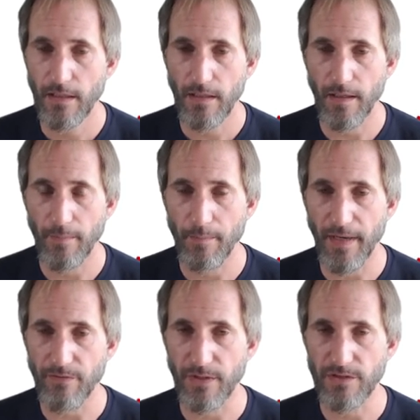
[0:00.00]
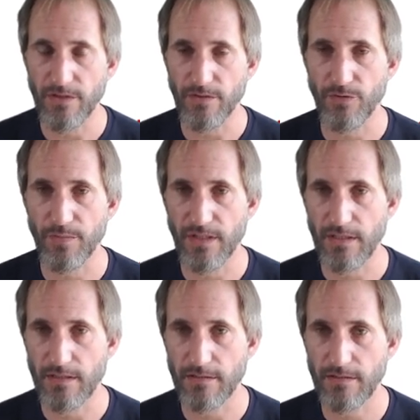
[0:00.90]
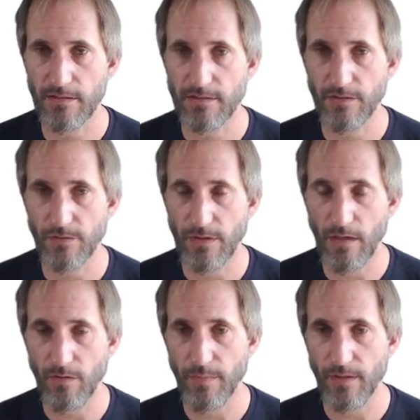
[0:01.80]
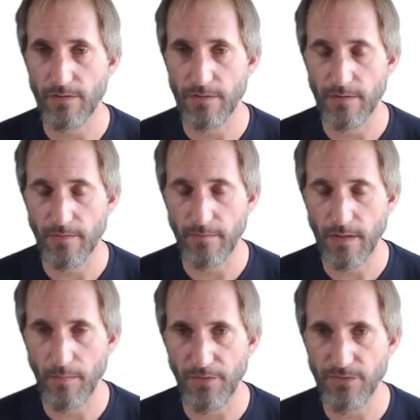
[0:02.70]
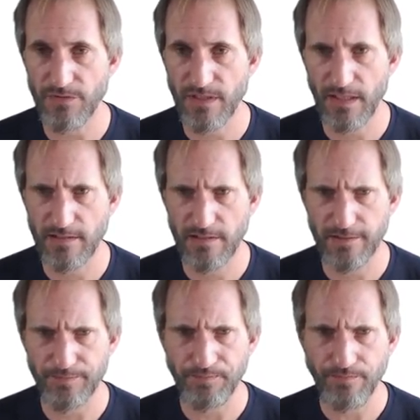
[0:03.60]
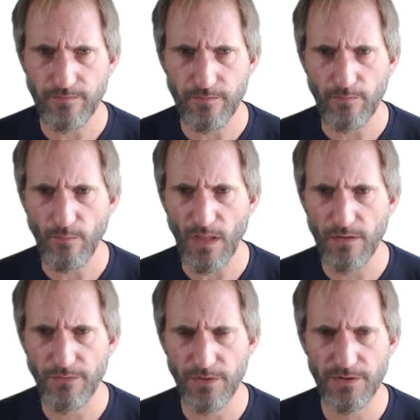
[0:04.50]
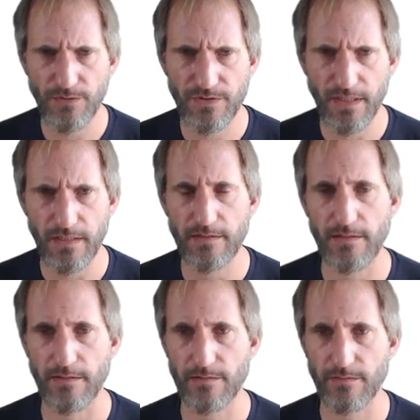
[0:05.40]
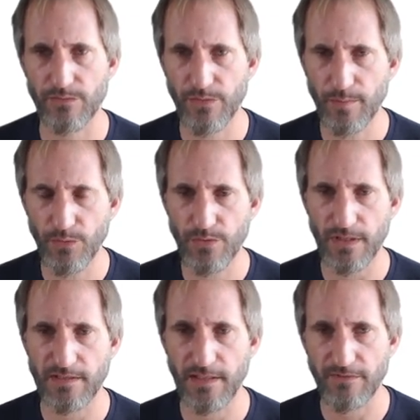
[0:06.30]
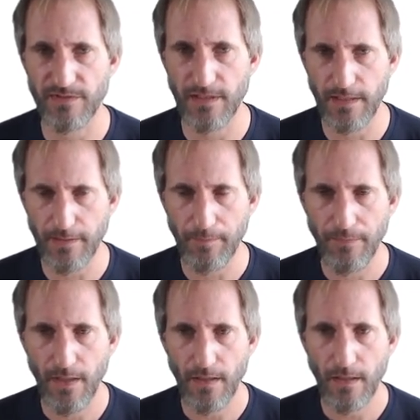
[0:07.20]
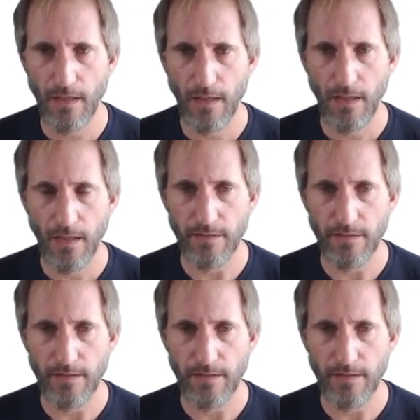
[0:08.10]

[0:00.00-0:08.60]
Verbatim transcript: um, migration in Kubernetes. So now about um, a couple of use cases. The first use case is reboot and save state. I